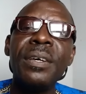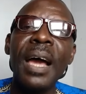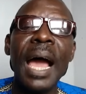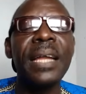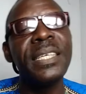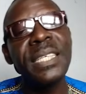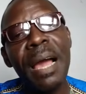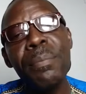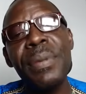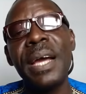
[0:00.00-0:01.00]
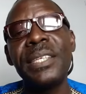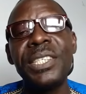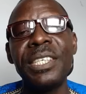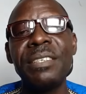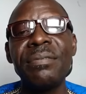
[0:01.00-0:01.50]
and it can be
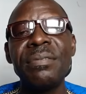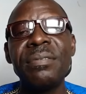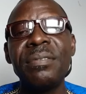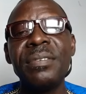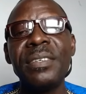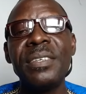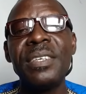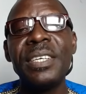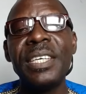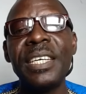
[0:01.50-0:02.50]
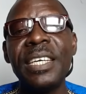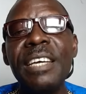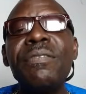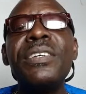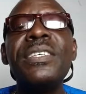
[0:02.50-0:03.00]
achieved,
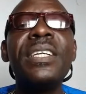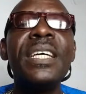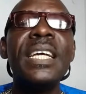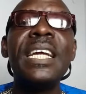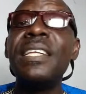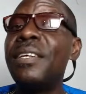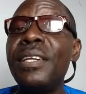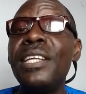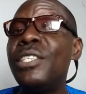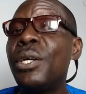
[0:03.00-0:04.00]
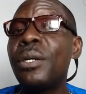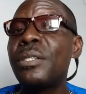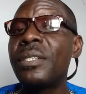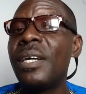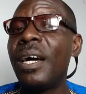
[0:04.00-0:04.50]
even in the religious
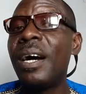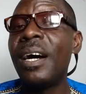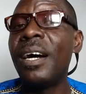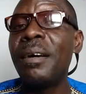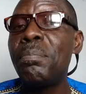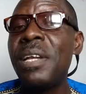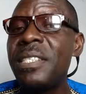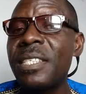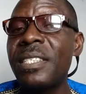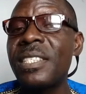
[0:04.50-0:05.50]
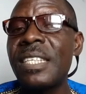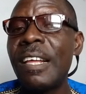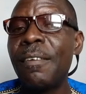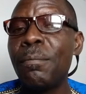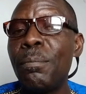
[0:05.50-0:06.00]

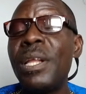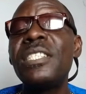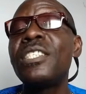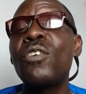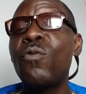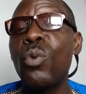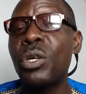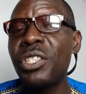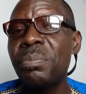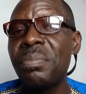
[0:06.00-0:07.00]
places of worship.